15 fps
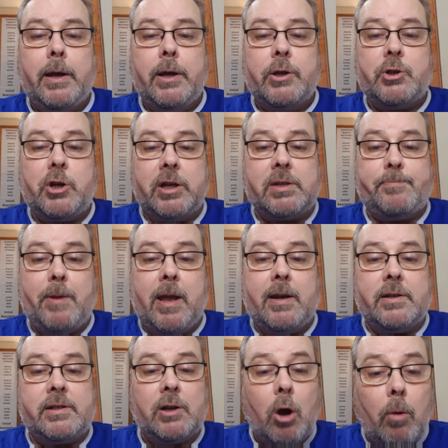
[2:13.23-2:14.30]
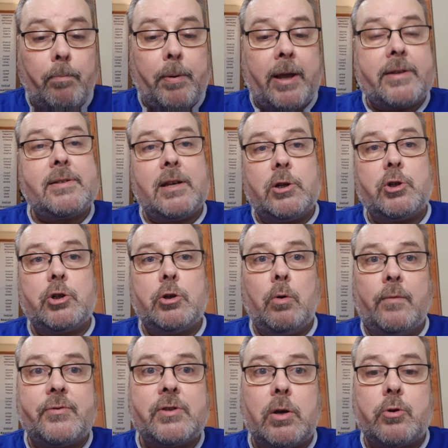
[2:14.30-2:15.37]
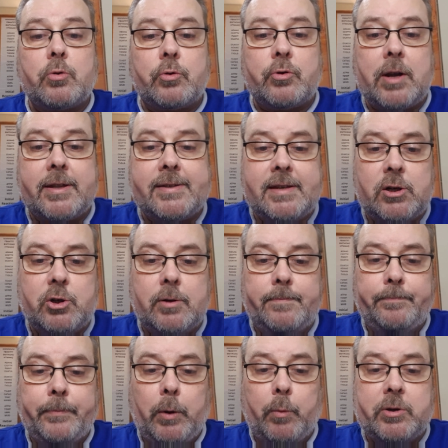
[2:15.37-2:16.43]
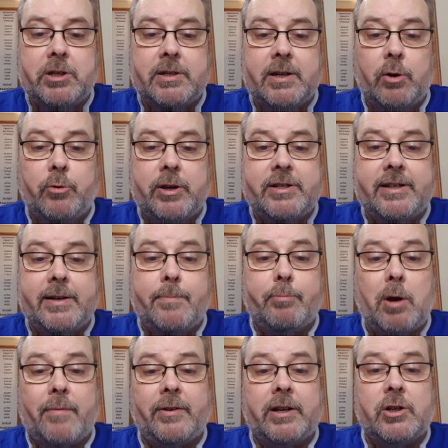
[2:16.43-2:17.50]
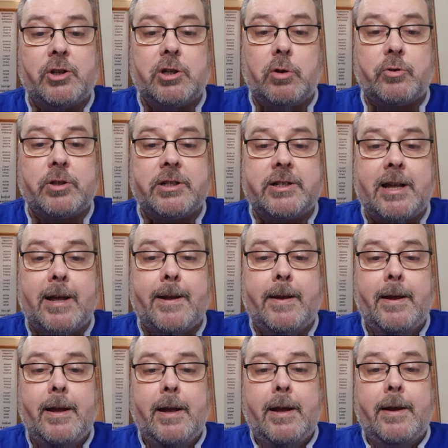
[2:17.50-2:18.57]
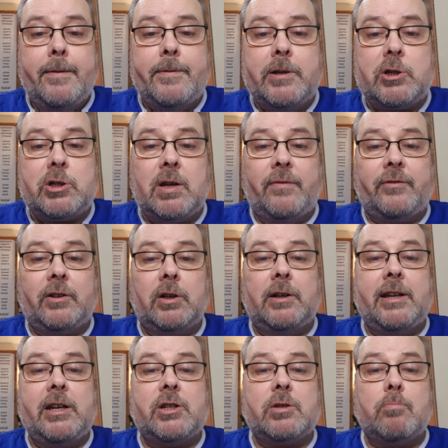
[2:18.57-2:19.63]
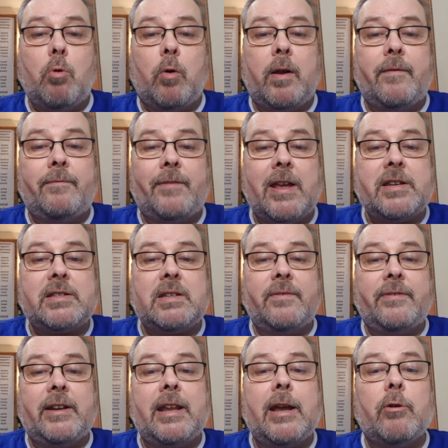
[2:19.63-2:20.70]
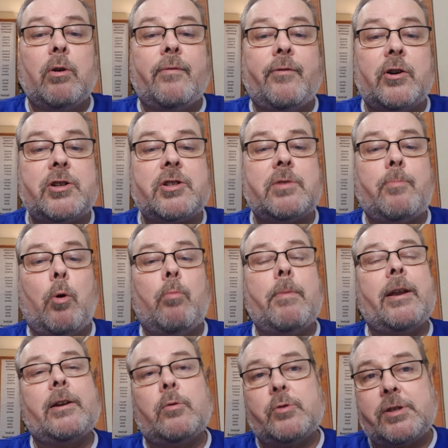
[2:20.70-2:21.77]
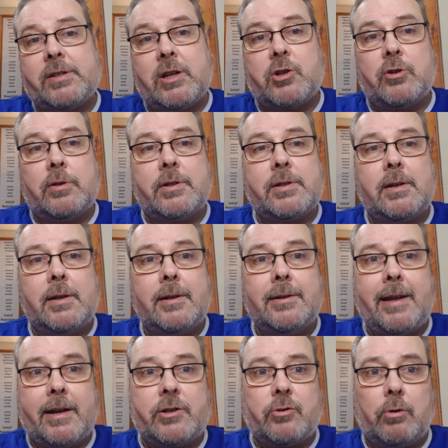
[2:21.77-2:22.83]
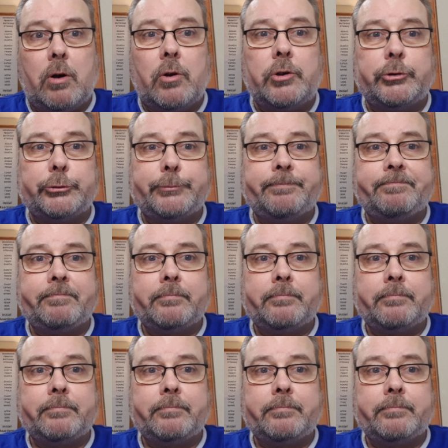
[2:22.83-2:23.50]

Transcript: She explains the complex issue of social transition, which is increasingly prevalent in children today. This shift can lead to more invasive and irreversible medical decisions later on.